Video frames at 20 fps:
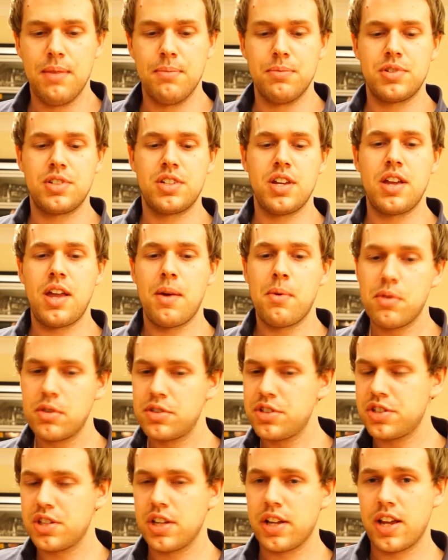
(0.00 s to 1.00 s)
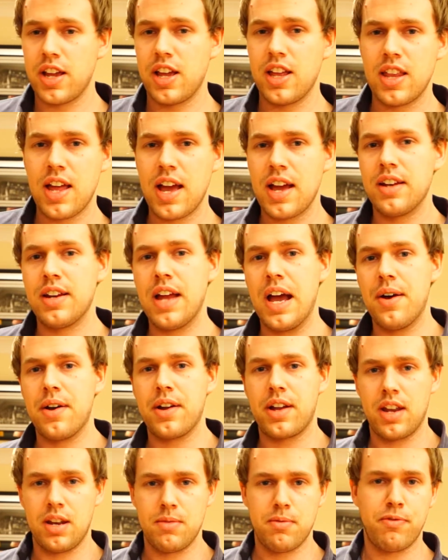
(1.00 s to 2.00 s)
So yeah, we're just looking at that and how
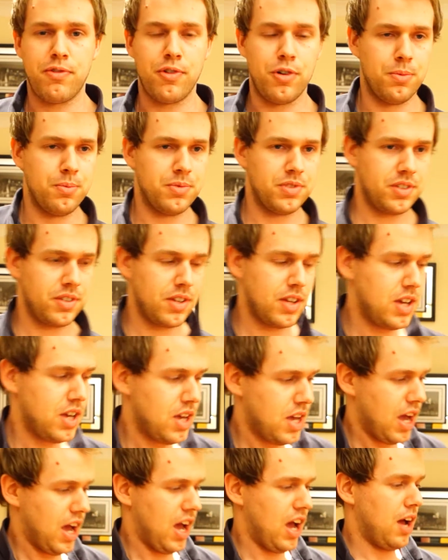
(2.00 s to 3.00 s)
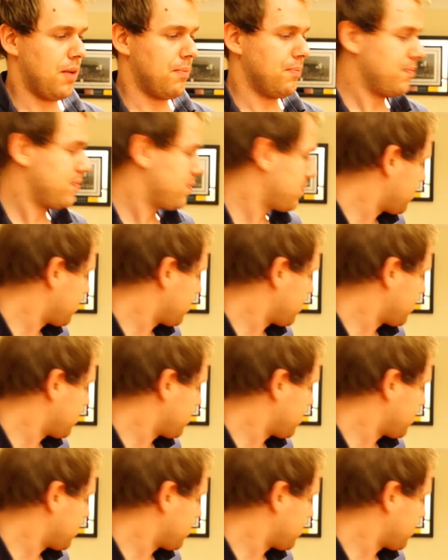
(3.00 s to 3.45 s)
it kind of performs. That